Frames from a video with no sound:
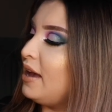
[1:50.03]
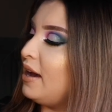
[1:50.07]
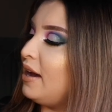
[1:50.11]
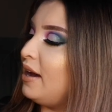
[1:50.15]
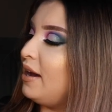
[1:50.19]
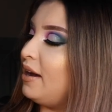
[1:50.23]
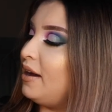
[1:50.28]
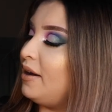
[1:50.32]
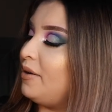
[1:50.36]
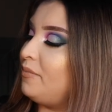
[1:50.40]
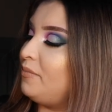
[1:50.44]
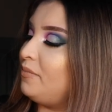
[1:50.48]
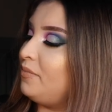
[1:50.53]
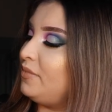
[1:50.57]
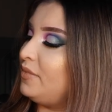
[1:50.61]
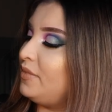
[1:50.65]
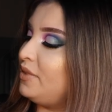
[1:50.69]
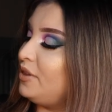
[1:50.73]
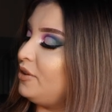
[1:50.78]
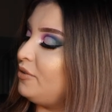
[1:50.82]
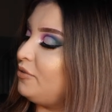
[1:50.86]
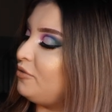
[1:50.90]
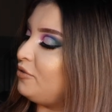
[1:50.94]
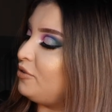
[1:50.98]
um,
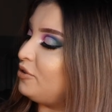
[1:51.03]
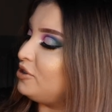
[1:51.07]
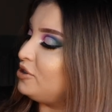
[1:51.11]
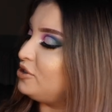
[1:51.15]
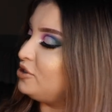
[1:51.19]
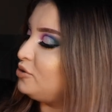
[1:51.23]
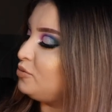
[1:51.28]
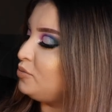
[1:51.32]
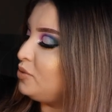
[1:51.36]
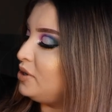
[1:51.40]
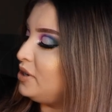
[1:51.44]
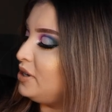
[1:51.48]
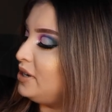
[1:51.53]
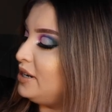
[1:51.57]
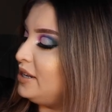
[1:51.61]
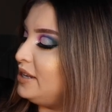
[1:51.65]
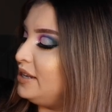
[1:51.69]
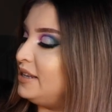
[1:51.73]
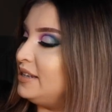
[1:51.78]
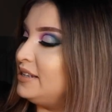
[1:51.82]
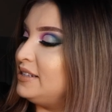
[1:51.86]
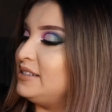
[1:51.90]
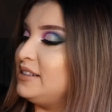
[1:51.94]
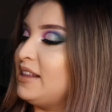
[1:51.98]
the first one
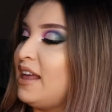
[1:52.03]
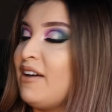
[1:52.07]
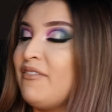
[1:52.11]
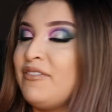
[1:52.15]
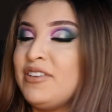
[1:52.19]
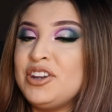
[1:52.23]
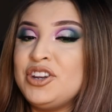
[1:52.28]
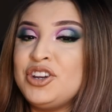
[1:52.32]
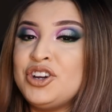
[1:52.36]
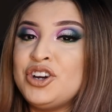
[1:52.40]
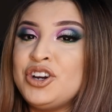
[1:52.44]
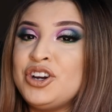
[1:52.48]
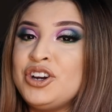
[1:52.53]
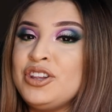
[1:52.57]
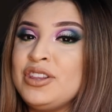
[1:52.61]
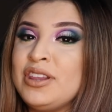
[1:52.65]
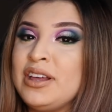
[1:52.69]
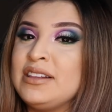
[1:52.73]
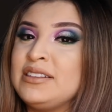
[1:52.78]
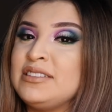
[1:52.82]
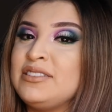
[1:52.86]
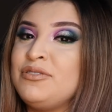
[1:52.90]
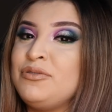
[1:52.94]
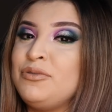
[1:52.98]
is lavender.
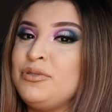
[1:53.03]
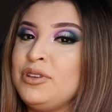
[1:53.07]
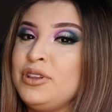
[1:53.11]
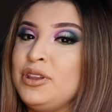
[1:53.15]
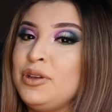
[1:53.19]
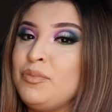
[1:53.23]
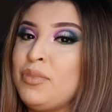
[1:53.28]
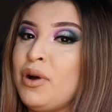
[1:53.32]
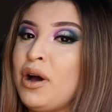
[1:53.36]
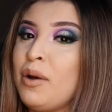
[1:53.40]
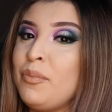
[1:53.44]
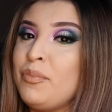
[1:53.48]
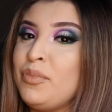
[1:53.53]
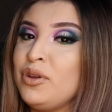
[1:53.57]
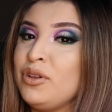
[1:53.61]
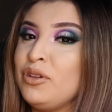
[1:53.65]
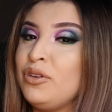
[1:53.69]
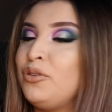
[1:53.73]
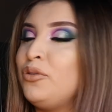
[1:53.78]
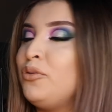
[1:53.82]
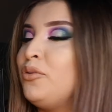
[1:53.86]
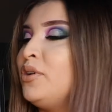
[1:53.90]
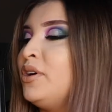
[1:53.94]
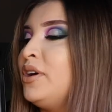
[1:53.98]
That's a really
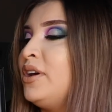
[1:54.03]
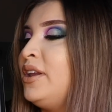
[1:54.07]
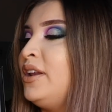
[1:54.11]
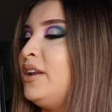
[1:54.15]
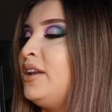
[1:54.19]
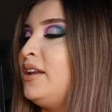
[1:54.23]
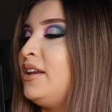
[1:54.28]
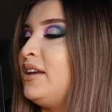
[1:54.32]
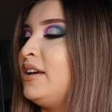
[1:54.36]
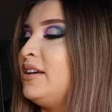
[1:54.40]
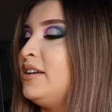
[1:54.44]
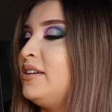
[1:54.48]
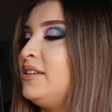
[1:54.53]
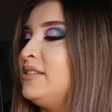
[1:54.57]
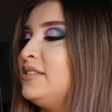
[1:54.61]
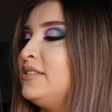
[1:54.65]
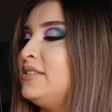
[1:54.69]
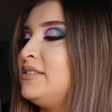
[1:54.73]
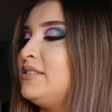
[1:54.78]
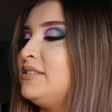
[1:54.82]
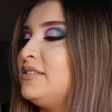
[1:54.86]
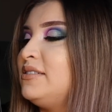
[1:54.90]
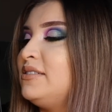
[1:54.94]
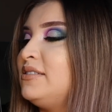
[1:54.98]
popular one
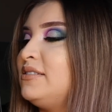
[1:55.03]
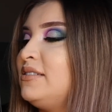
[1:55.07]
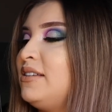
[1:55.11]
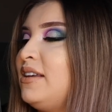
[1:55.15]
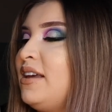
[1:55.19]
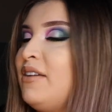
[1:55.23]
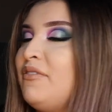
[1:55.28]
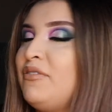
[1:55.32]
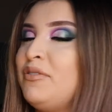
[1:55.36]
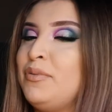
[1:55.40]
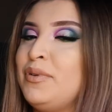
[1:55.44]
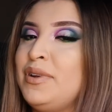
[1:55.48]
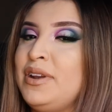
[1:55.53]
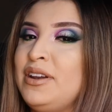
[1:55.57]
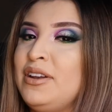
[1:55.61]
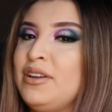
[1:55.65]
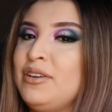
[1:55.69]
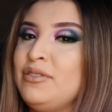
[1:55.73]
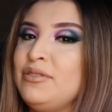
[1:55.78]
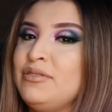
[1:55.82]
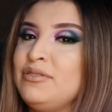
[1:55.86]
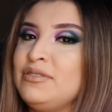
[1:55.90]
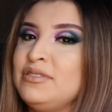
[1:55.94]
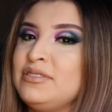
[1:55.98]
because everybody
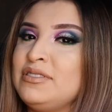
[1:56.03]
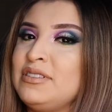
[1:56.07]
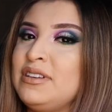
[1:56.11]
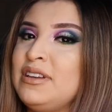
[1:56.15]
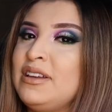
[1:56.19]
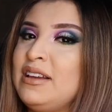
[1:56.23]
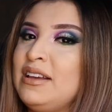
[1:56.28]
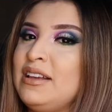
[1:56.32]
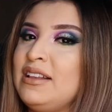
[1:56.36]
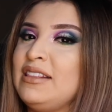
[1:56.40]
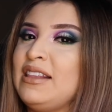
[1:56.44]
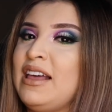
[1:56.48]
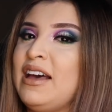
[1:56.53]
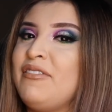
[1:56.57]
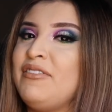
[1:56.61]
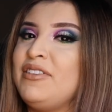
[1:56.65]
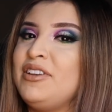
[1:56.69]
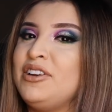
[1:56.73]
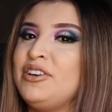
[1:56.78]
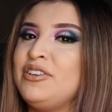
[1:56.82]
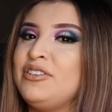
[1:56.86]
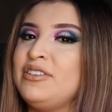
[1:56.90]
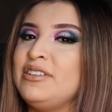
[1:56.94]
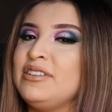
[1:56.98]
knows
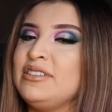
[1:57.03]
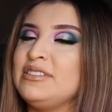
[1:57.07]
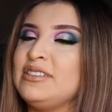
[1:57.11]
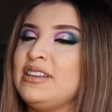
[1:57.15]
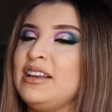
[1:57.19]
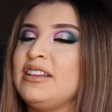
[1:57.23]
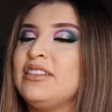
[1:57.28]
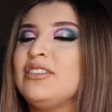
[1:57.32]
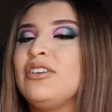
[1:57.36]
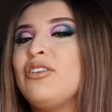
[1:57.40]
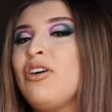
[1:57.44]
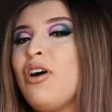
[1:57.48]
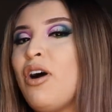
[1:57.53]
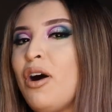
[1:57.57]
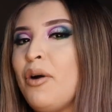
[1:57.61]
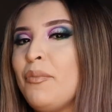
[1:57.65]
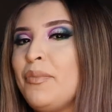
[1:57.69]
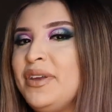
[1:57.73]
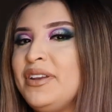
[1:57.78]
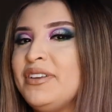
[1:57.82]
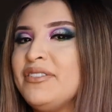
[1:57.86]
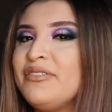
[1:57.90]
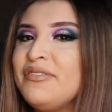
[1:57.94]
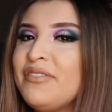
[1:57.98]
lavender is like the
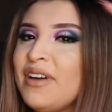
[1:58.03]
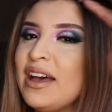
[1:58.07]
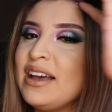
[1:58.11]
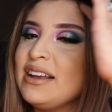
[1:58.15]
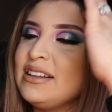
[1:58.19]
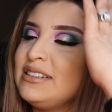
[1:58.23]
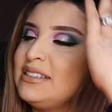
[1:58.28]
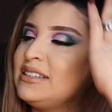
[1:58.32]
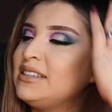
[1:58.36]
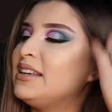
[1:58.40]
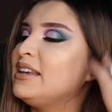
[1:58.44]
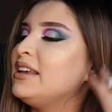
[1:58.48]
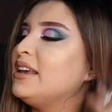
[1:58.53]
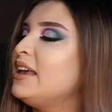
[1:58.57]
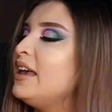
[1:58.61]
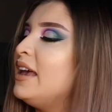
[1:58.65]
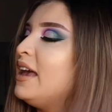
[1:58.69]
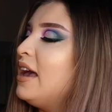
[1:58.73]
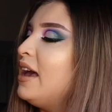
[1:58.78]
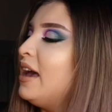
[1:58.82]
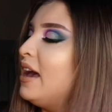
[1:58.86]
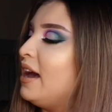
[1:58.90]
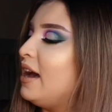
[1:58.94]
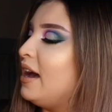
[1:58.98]
calming effect.
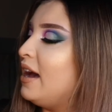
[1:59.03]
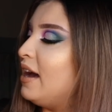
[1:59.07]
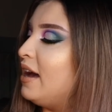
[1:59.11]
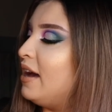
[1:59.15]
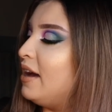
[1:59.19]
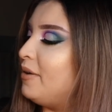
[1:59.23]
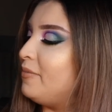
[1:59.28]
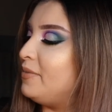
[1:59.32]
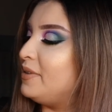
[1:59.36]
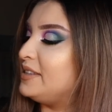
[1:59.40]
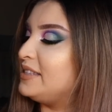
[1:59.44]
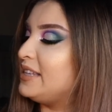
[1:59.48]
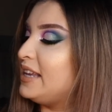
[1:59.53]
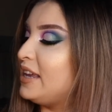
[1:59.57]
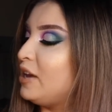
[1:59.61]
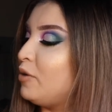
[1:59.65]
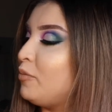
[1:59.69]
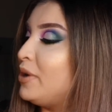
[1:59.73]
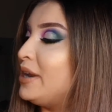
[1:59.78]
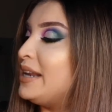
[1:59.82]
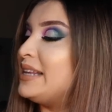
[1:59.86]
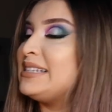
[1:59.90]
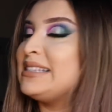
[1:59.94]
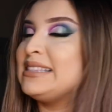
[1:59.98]
Um, the
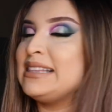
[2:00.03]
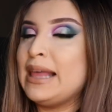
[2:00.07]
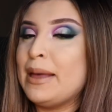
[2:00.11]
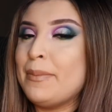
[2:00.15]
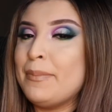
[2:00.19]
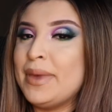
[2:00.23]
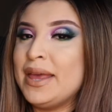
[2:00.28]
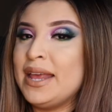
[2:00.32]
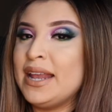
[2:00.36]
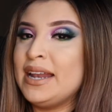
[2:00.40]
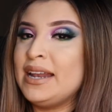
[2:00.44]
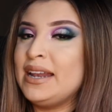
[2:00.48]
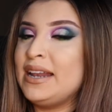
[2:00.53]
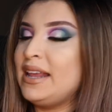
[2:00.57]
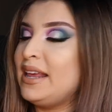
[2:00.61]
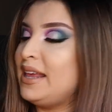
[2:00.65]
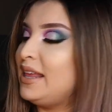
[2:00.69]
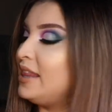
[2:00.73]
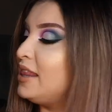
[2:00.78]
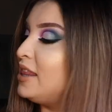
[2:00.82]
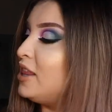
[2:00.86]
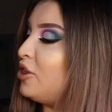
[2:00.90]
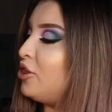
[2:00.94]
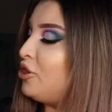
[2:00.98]
second one is lemon.
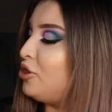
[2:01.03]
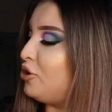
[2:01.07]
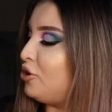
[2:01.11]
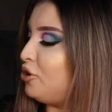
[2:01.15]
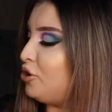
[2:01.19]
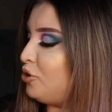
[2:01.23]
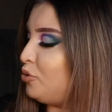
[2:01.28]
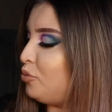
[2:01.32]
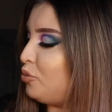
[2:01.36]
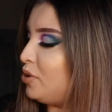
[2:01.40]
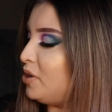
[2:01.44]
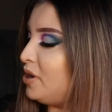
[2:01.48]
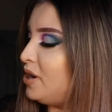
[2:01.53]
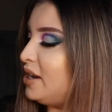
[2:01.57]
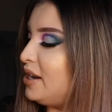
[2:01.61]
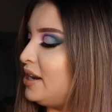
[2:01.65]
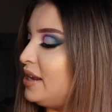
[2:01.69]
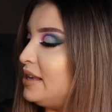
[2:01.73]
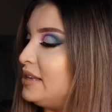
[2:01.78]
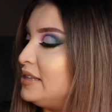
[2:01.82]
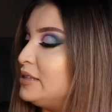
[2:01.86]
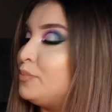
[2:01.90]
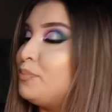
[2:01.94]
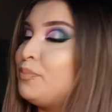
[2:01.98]
The third one
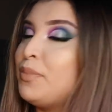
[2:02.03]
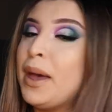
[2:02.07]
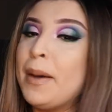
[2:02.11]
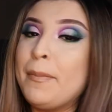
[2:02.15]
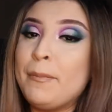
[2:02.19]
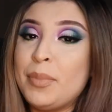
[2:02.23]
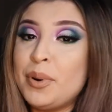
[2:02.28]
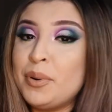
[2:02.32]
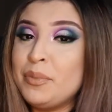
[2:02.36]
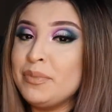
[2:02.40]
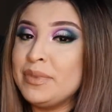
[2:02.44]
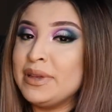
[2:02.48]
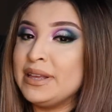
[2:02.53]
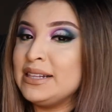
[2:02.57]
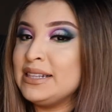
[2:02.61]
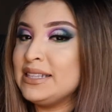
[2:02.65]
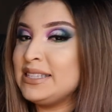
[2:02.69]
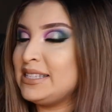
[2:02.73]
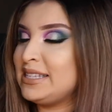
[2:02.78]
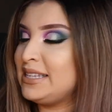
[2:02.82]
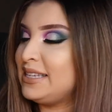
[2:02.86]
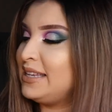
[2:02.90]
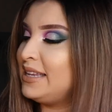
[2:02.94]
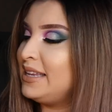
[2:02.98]
is
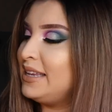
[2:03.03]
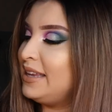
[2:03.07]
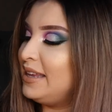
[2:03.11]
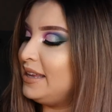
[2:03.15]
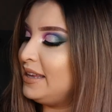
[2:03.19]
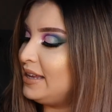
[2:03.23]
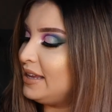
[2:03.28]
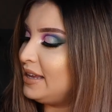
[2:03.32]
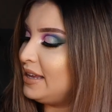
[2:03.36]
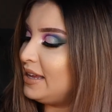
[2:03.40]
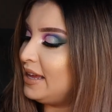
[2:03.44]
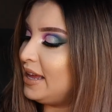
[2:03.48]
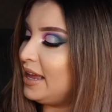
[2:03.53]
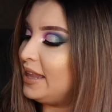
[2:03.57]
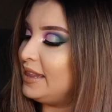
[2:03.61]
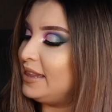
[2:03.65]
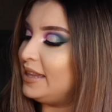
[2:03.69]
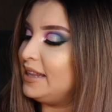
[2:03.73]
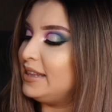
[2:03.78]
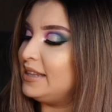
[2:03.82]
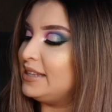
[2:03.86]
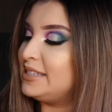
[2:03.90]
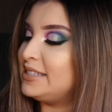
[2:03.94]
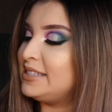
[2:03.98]
peppermint.
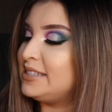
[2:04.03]
And then the